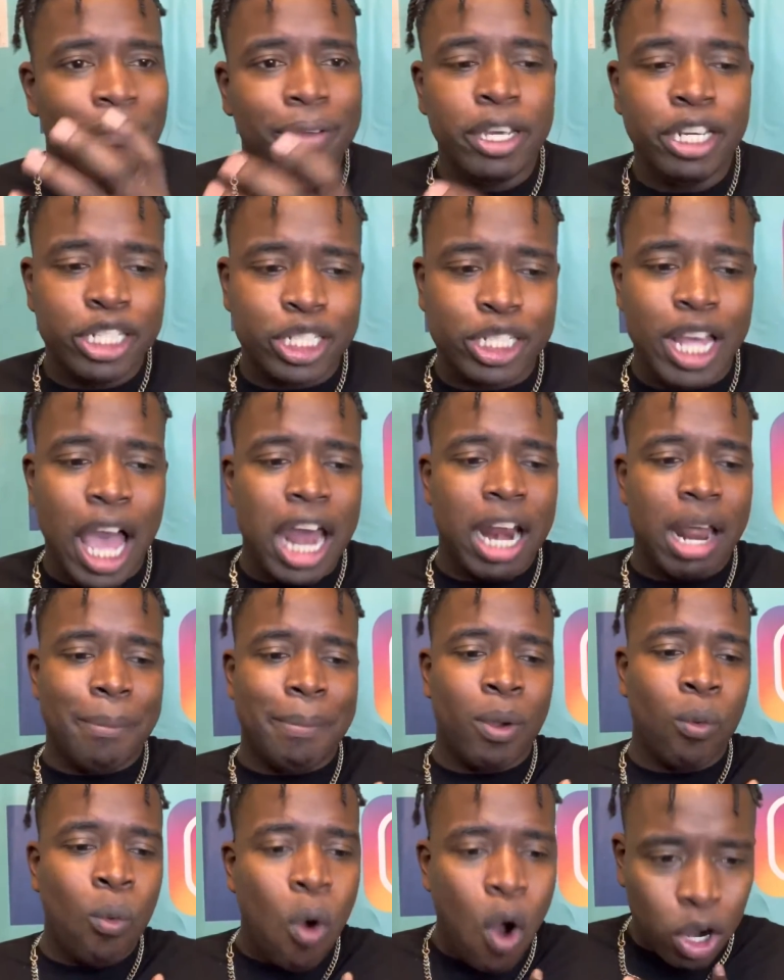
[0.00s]
off. He just got up
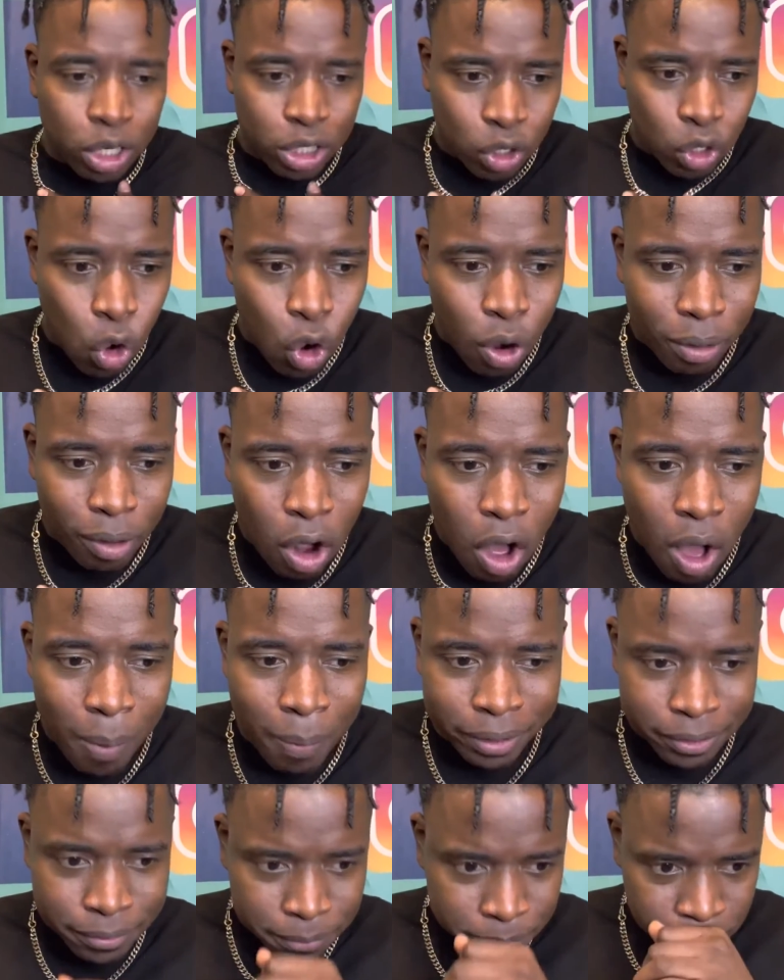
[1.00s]
and walked
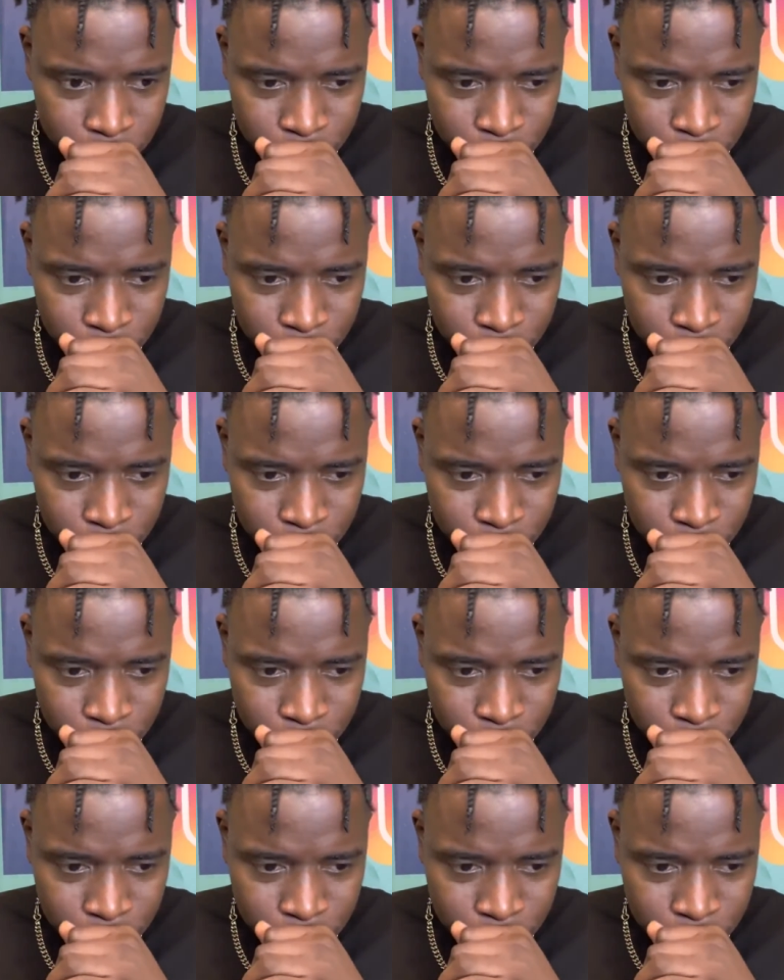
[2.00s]
calmly.